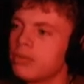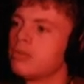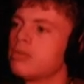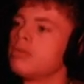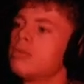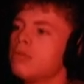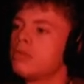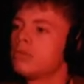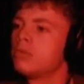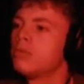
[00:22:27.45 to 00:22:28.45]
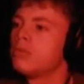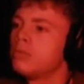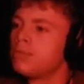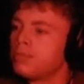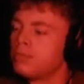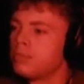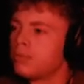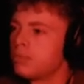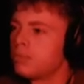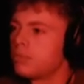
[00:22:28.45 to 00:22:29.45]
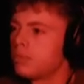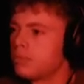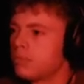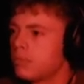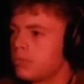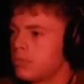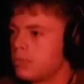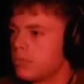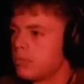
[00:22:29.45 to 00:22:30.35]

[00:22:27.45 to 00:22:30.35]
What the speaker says: (silence)